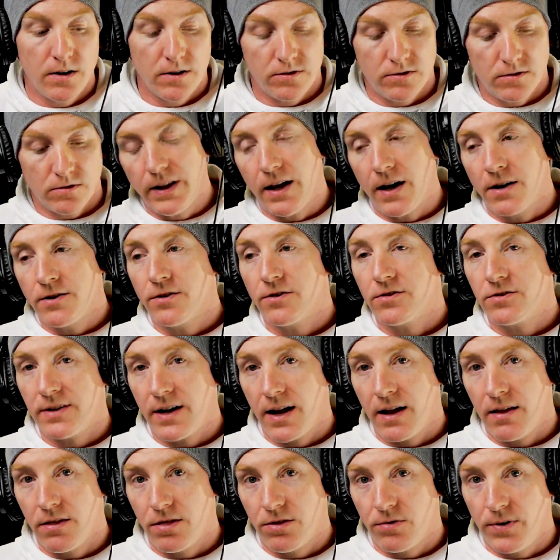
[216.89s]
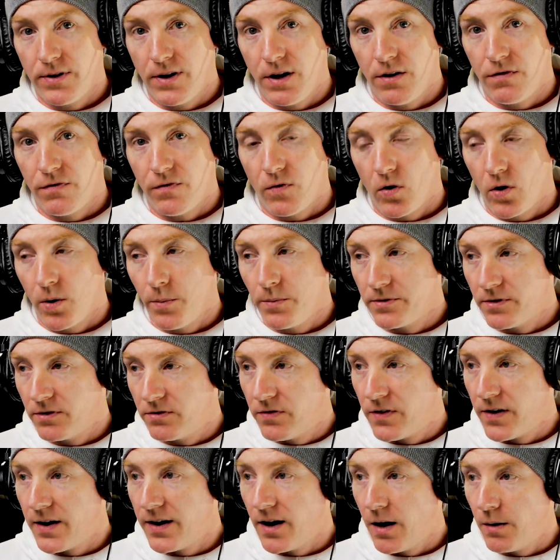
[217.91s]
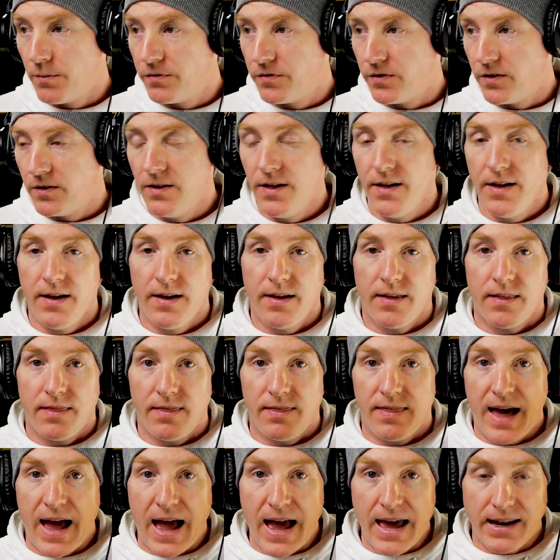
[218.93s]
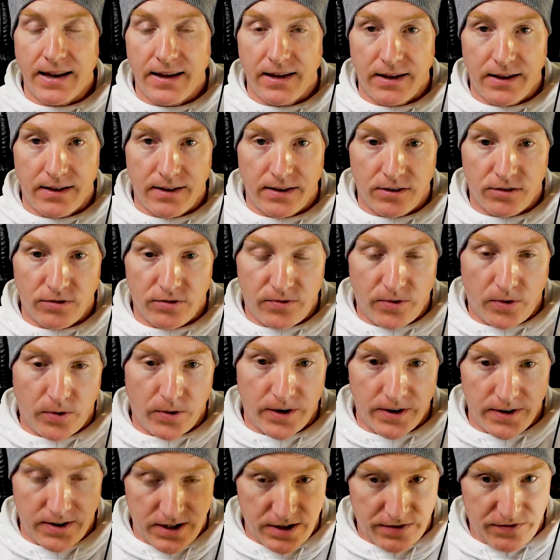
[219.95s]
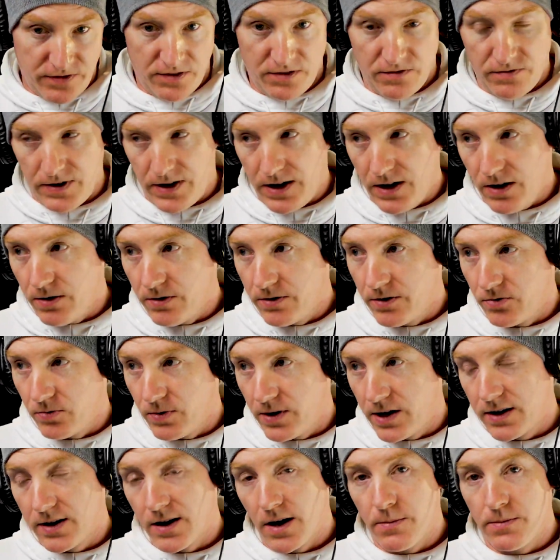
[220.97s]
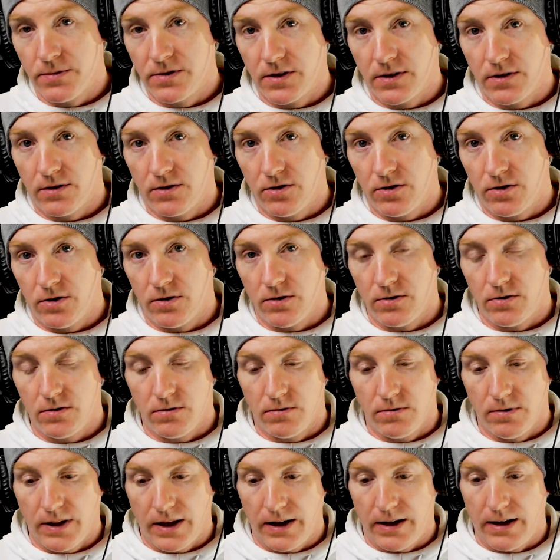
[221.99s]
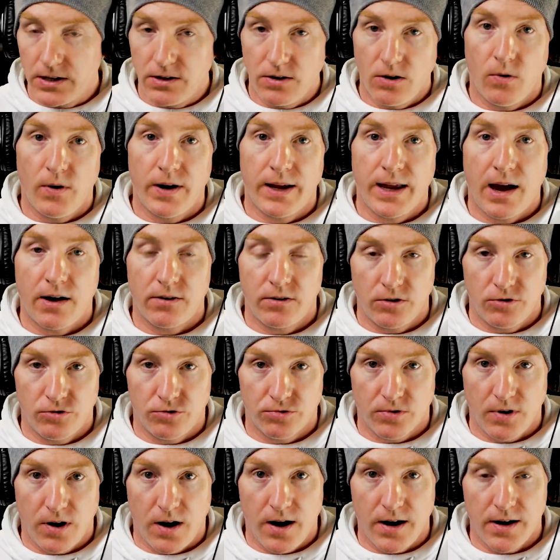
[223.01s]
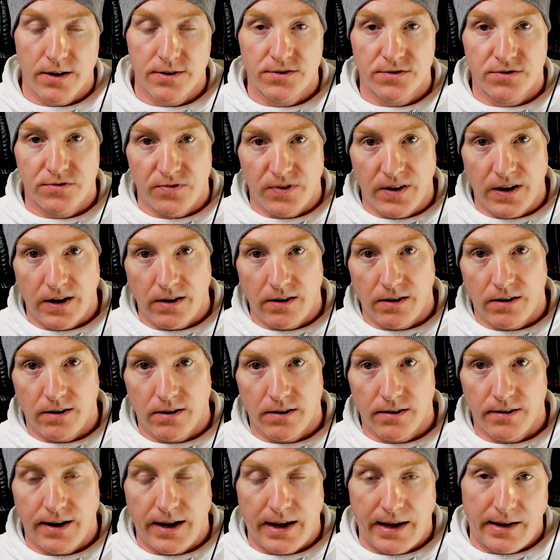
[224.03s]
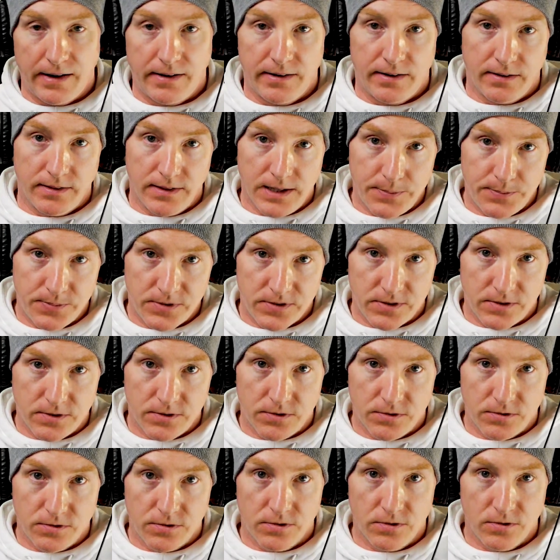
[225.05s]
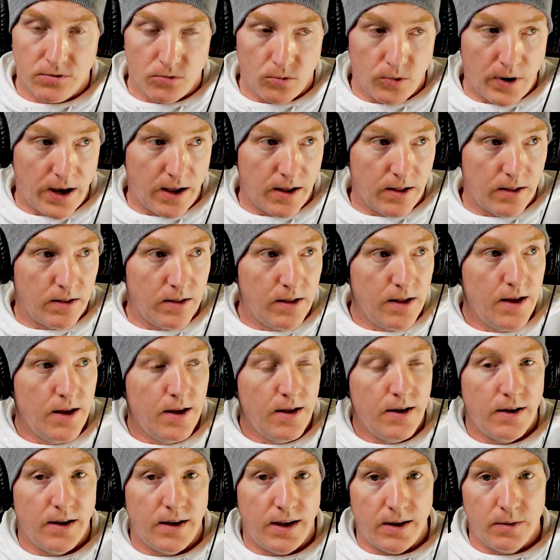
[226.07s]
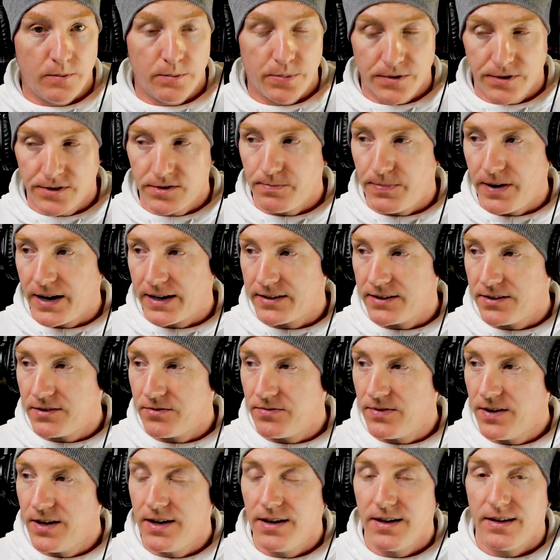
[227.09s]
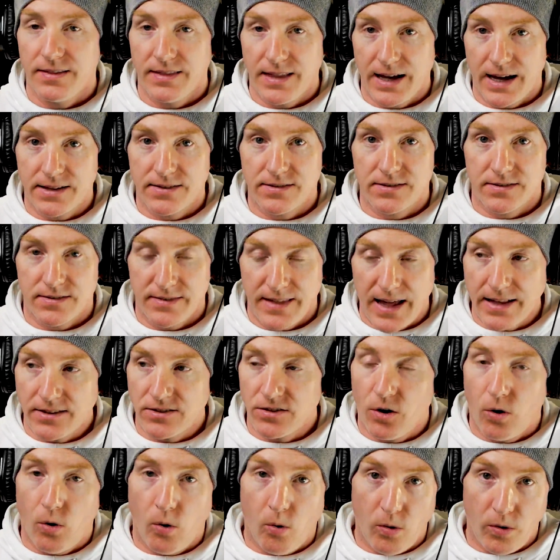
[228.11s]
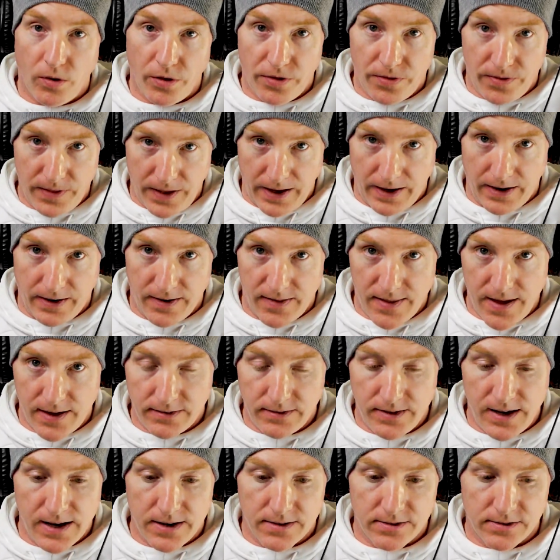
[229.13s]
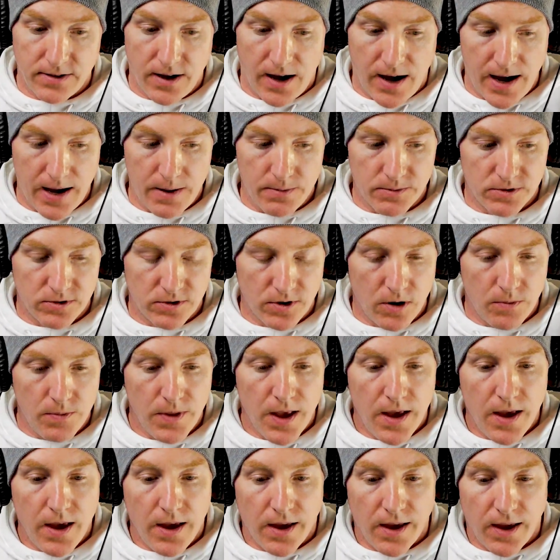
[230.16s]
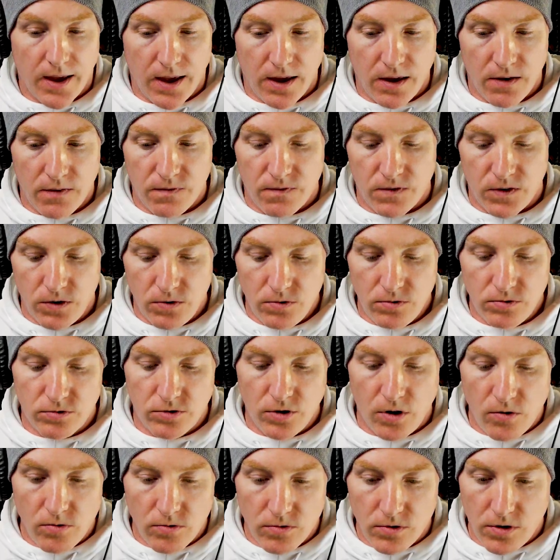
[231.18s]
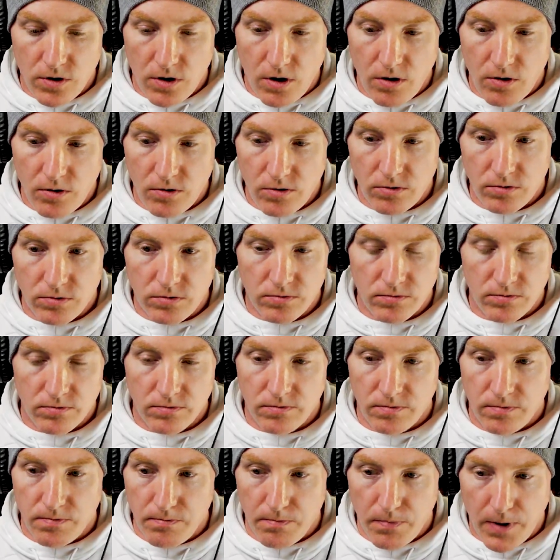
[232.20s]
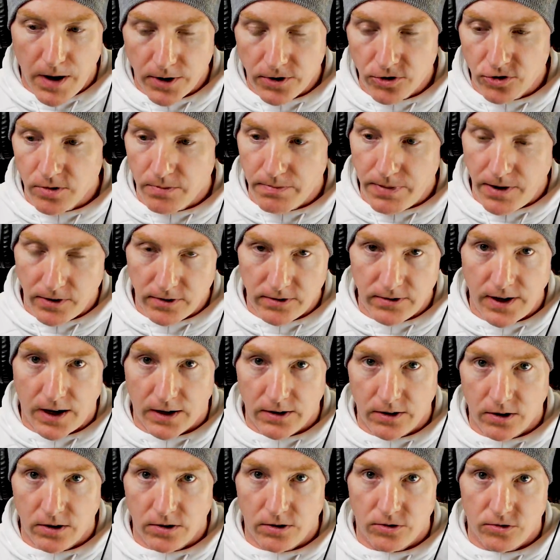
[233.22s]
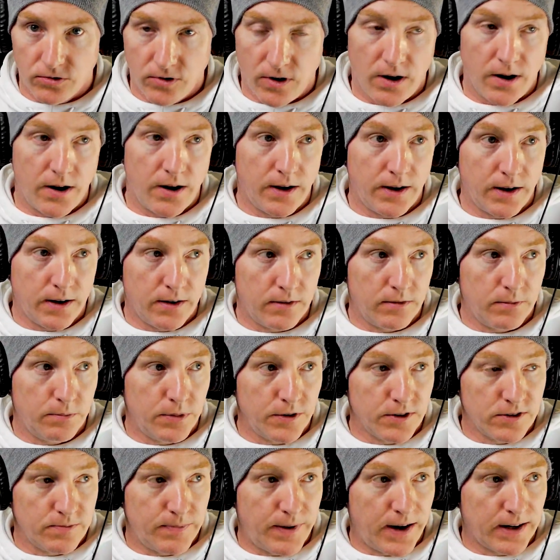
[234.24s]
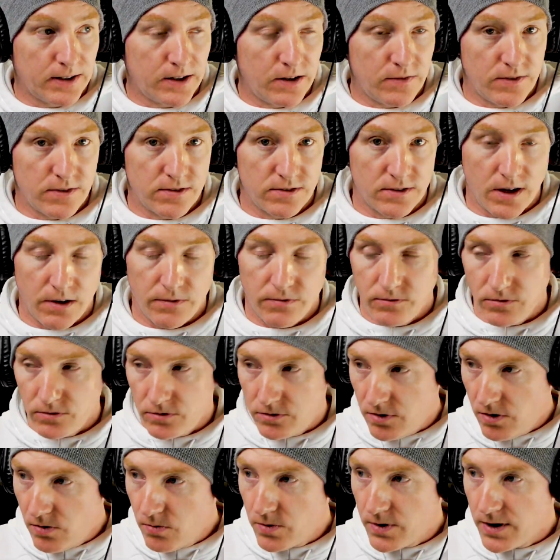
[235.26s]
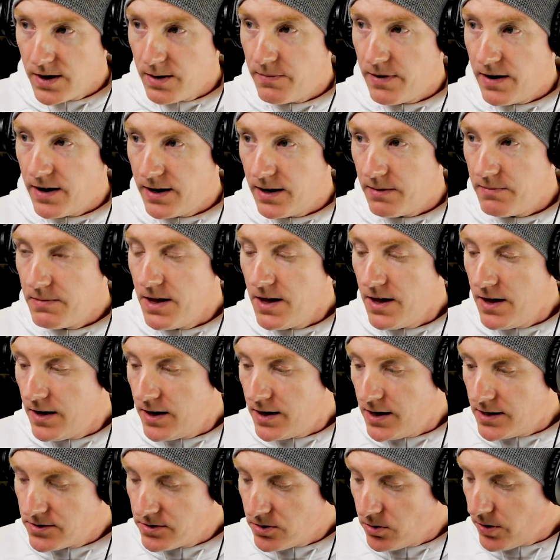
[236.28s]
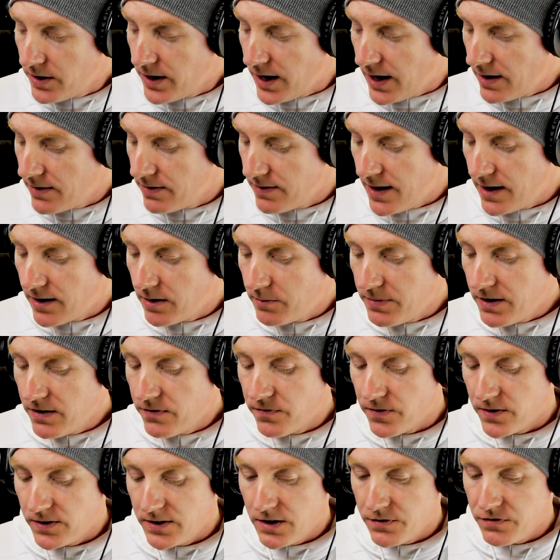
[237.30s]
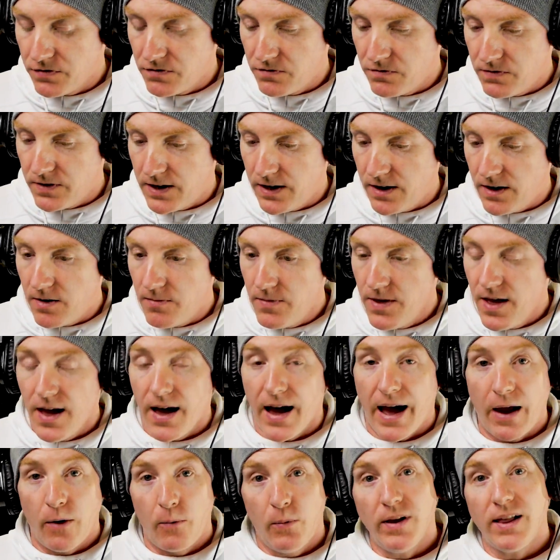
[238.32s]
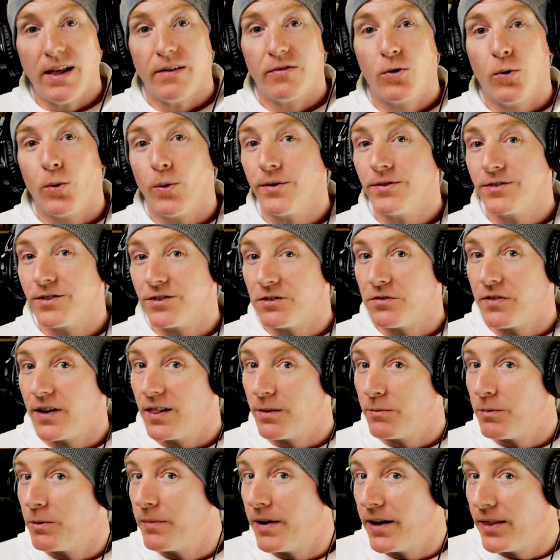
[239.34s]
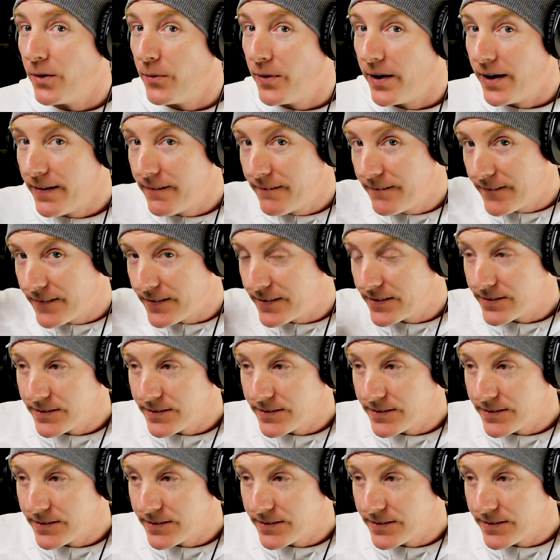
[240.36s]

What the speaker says: To really understand 3D forms is very helpful. That is for a different video, because when it comes into really knowing how to draw a sphere and ellipses well in perspective, that's a whole thing, and that takes time. So if you don't know much about technical drawing and perspective and stuff, don't worry about it. It's okay. That'll be for a different video. I will have courses available, by the way.